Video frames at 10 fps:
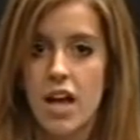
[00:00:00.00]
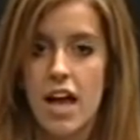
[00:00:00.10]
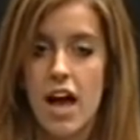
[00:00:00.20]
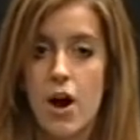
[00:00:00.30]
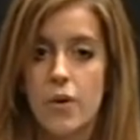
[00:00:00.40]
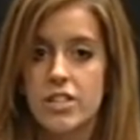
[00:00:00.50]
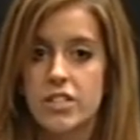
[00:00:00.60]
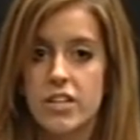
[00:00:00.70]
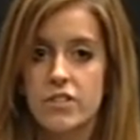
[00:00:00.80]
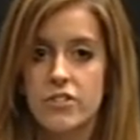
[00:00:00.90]

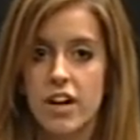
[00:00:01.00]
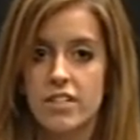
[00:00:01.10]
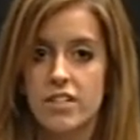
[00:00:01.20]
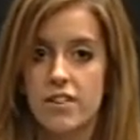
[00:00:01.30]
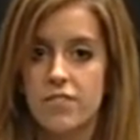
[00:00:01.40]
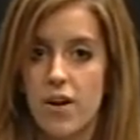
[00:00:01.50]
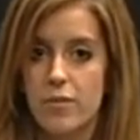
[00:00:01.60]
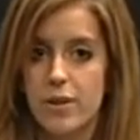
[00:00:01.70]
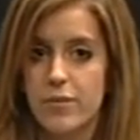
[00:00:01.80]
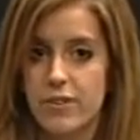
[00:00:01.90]
OSU's Director of
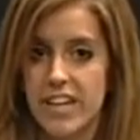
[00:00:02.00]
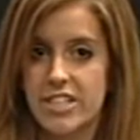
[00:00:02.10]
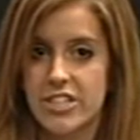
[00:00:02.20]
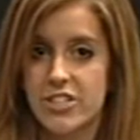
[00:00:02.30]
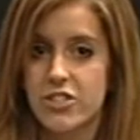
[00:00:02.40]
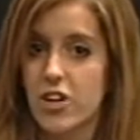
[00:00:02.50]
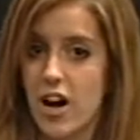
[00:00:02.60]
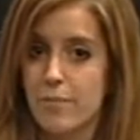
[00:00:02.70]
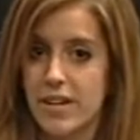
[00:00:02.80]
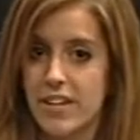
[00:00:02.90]
Government Relations,
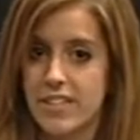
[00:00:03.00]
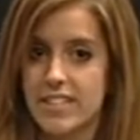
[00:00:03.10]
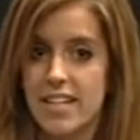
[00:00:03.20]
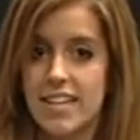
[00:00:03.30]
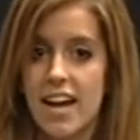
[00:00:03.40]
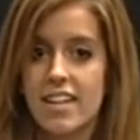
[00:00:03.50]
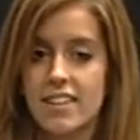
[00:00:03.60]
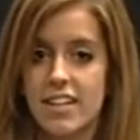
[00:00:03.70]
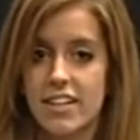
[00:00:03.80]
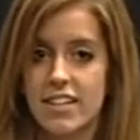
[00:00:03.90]
Jock Mills, attended
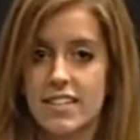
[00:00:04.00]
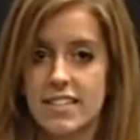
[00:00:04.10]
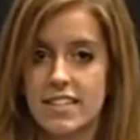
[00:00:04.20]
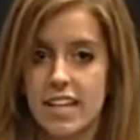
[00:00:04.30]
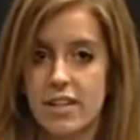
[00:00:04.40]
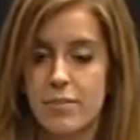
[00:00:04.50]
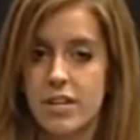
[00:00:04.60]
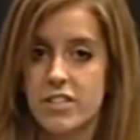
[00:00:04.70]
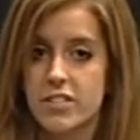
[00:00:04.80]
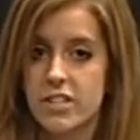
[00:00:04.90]
the hearings in Salem
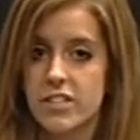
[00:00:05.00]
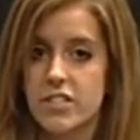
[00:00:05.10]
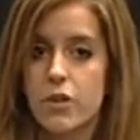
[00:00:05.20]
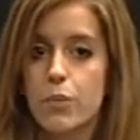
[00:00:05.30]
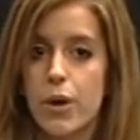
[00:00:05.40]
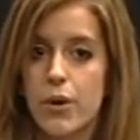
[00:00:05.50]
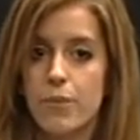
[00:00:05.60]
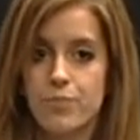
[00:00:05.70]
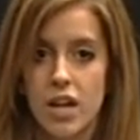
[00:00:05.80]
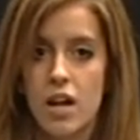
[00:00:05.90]
and asserts,
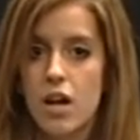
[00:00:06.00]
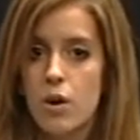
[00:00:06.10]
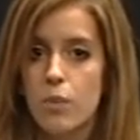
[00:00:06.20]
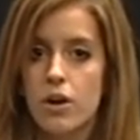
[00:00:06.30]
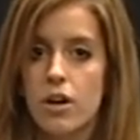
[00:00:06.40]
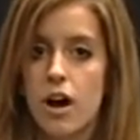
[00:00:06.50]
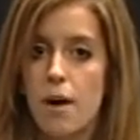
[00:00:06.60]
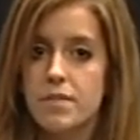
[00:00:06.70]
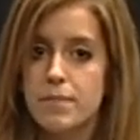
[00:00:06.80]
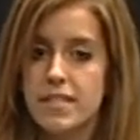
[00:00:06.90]
quote, "We're
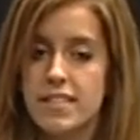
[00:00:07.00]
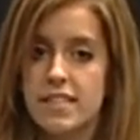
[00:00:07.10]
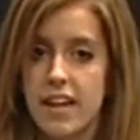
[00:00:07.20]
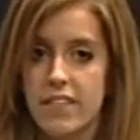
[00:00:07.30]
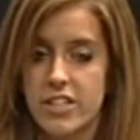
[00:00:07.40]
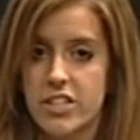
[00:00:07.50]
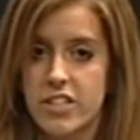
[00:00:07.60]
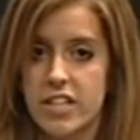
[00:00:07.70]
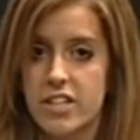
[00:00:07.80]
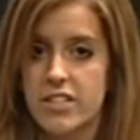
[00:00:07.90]
optimistic that
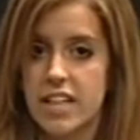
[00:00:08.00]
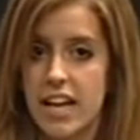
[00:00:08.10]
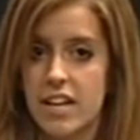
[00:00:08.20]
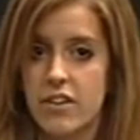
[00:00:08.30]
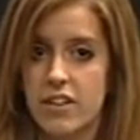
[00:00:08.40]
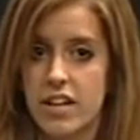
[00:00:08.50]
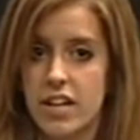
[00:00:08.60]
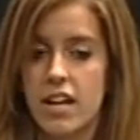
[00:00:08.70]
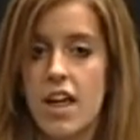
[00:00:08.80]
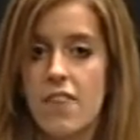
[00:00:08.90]
legislators can
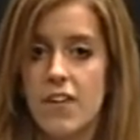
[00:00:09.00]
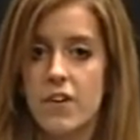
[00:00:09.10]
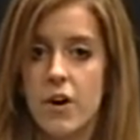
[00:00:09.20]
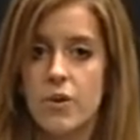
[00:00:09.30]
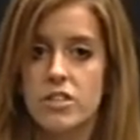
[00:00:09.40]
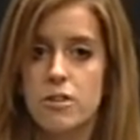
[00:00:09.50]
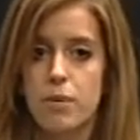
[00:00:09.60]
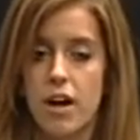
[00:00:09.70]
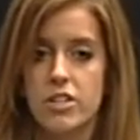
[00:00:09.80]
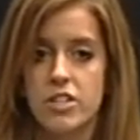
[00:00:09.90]
agree that the OSU
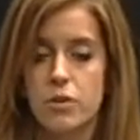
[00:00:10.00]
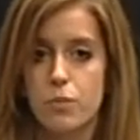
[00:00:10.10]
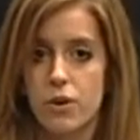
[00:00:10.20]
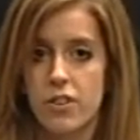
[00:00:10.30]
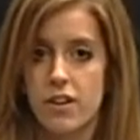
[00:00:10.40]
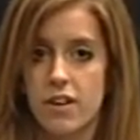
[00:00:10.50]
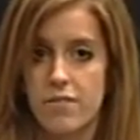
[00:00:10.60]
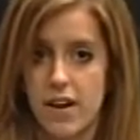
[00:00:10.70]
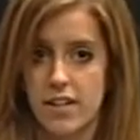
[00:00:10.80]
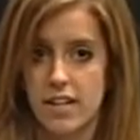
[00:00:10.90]
projects are worthy of
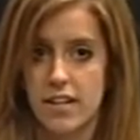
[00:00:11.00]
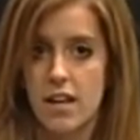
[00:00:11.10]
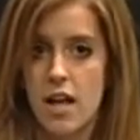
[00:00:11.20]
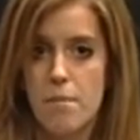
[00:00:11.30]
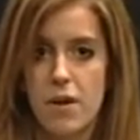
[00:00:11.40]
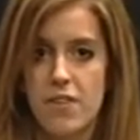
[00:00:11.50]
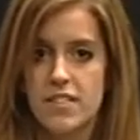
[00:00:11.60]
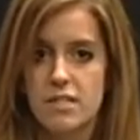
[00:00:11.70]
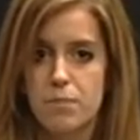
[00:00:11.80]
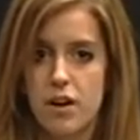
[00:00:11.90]
funding, but
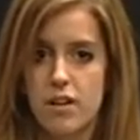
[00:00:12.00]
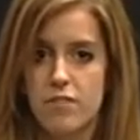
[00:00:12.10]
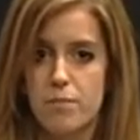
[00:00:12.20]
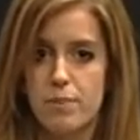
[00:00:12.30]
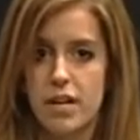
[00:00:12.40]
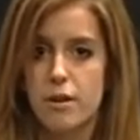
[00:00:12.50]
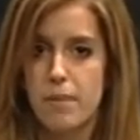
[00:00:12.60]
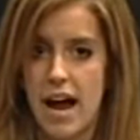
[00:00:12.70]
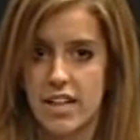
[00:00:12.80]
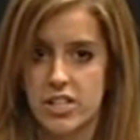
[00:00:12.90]
this is part of a bigger
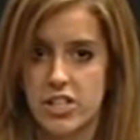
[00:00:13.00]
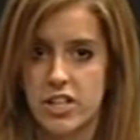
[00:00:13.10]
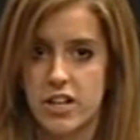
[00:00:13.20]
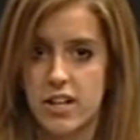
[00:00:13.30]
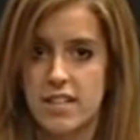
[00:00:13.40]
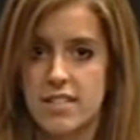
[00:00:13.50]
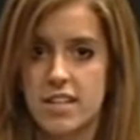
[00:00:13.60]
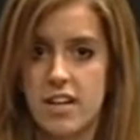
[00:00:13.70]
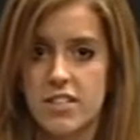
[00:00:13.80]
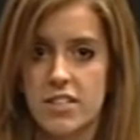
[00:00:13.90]
package deal, and it's
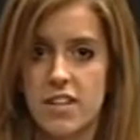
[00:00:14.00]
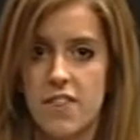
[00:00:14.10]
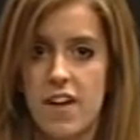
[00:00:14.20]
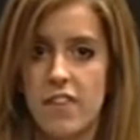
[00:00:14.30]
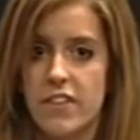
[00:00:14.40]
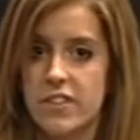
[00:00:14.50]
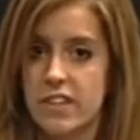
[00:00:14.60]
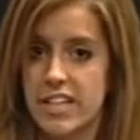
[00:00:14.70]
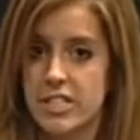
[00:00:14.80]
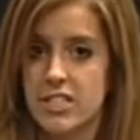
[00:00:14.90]
not certain that
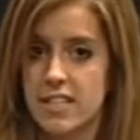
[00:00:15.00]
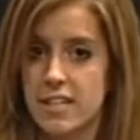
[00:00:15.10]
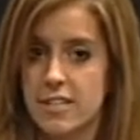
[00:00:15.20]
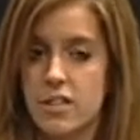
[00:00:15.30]
legislators